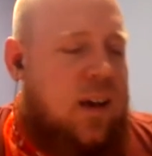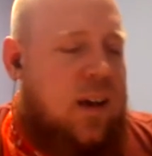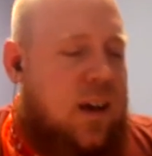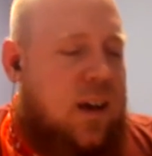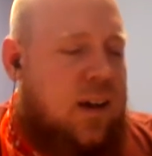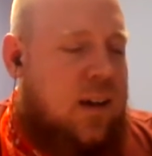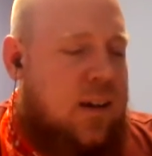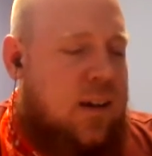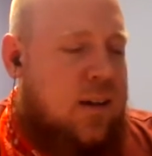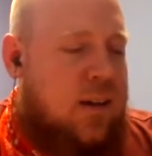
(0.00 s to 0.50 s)

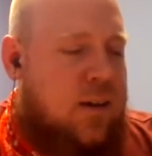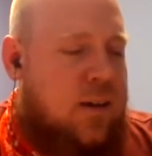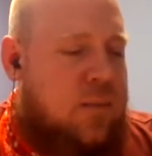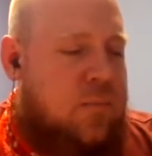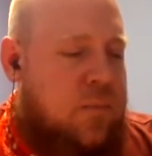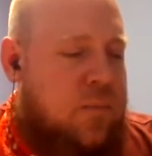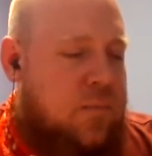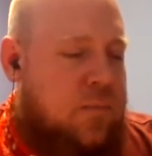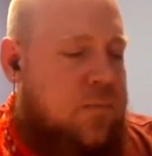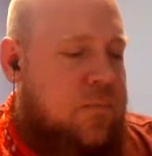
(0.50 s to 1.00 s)

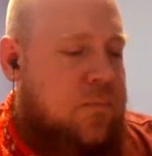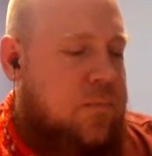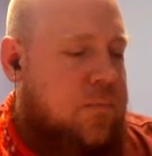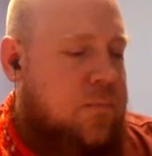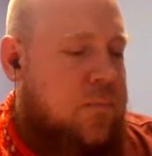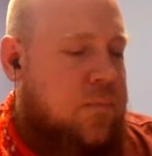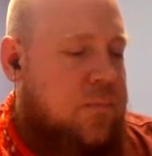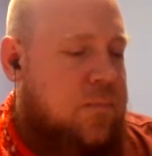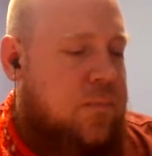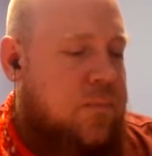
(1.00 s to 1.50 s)
Um,
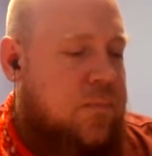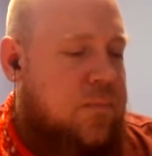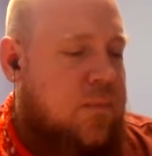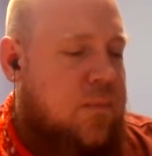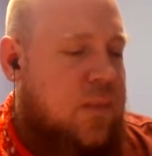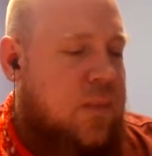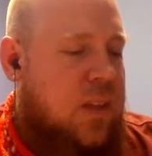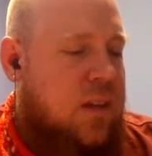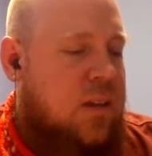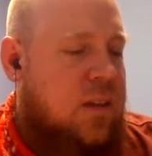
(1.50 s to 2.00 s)

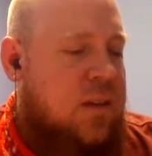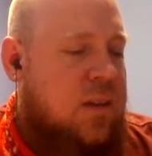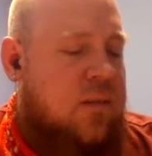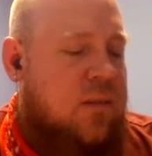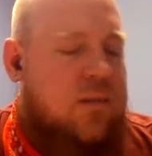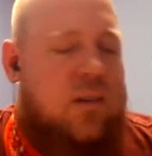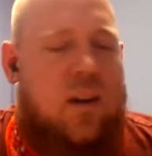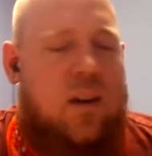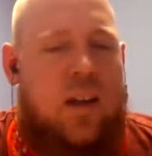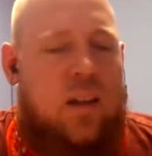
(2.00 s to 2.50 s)
all
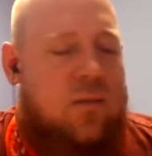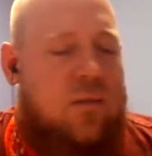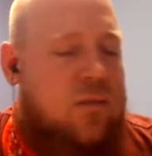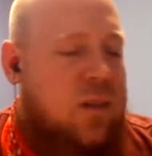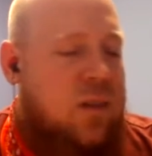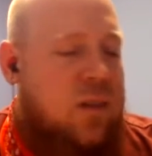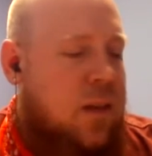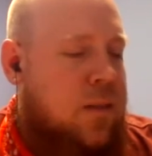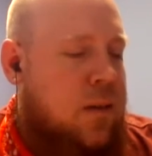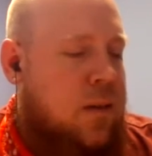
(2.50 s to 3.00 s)
right.
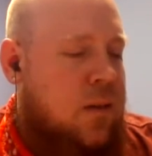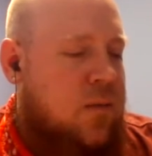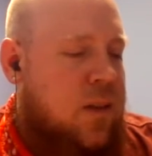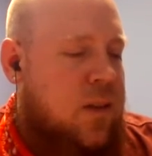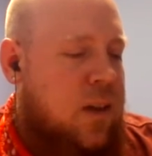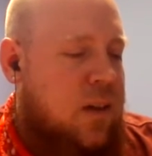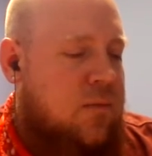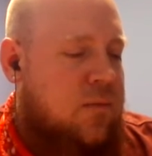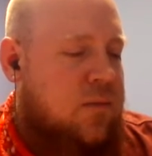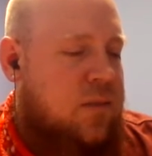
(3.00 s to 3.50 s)
Well, I think we
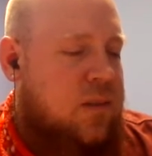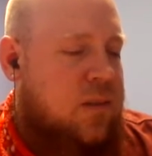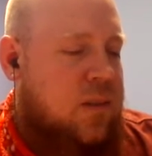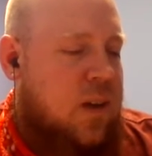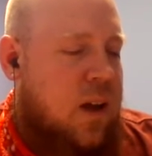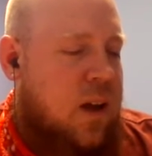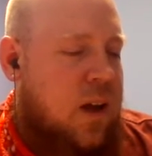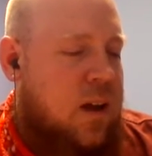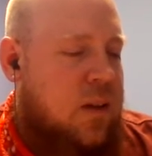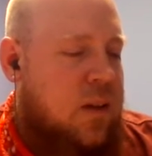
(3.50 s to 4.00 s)
have
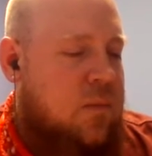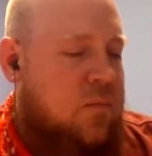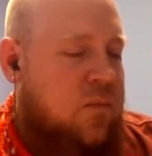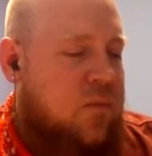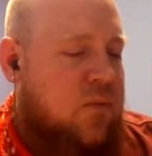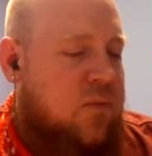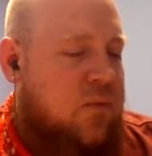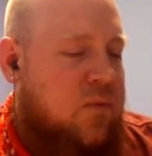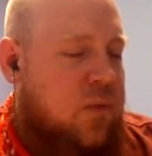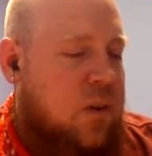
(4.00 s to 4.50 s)
time
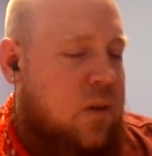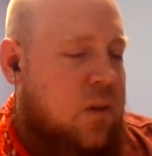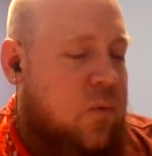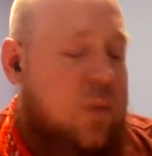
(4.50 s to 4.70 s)
for.